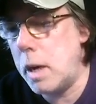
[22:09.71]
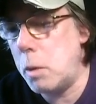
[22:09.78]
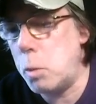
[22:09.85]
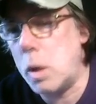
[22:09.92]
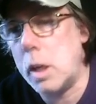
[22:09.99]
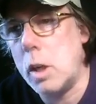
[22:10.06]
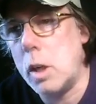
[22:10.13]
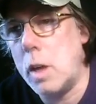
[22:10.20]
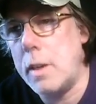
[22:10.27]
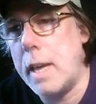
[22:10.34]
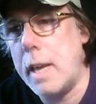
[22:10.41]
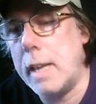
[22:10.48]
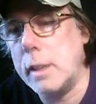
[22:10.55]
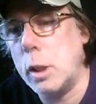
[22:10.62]
work on
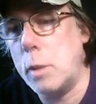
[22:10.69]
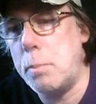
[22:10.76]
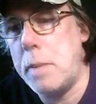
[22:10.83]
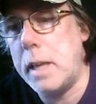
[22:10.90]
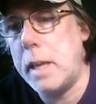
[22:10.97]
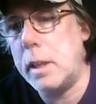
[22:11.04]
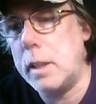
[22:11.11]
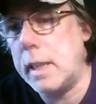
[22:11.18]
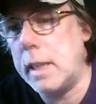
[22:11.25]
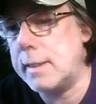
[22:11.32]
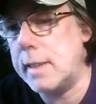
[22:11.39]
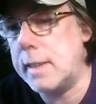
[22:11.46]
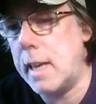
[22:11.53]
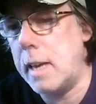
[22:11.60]
that a little better
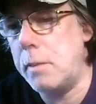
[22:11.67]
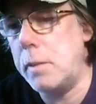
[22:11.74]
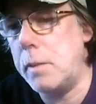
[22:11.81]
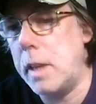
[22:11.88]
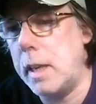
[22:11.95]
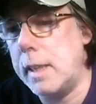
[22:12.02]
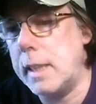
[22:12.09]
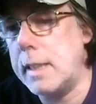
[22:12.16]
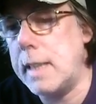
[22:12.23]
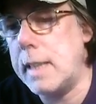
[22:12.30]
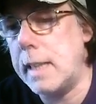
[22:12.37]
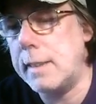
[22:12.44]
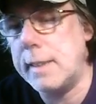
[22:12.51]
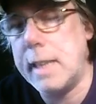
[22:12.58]
next time I get
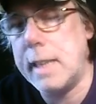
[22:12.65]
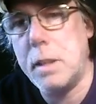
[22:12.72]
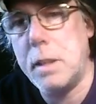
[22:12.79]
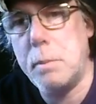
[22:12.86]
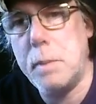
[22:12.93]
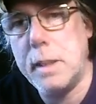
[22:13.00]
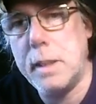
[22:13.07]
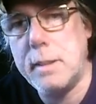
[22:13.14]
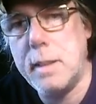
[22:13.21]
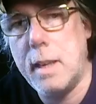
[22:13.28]
that together. But